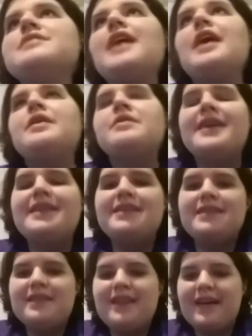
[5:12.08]
it's
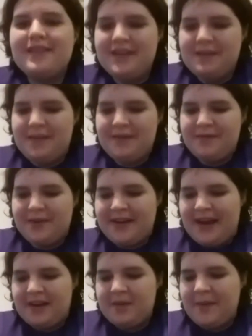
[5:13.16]
nothing to be freaked out
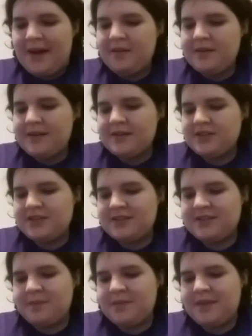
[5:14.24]
about. It's just
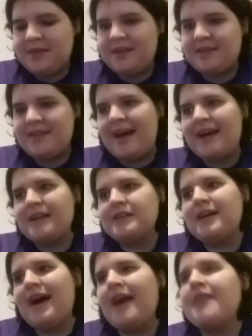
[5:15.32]
something that
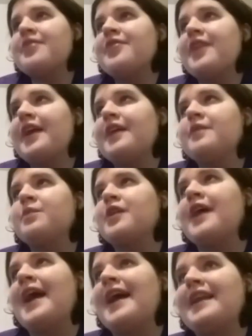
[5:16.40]
I think we're
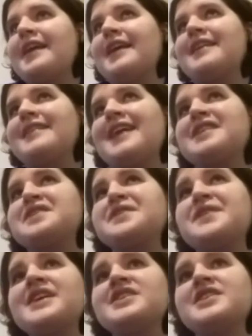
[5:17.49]
heading in that
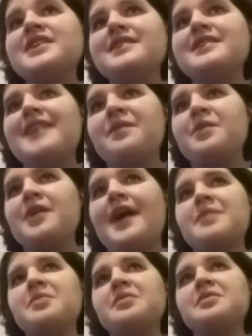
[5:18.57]
direction, that we're
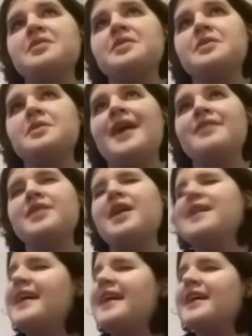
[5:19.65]
able to have
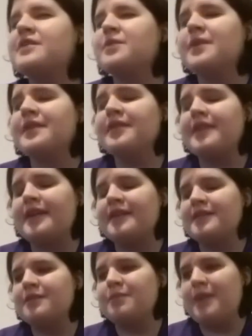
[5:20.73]
contact with these
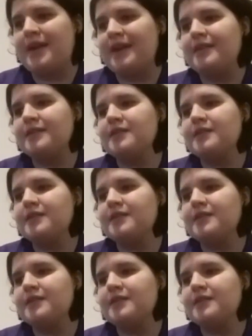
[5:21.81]
beings.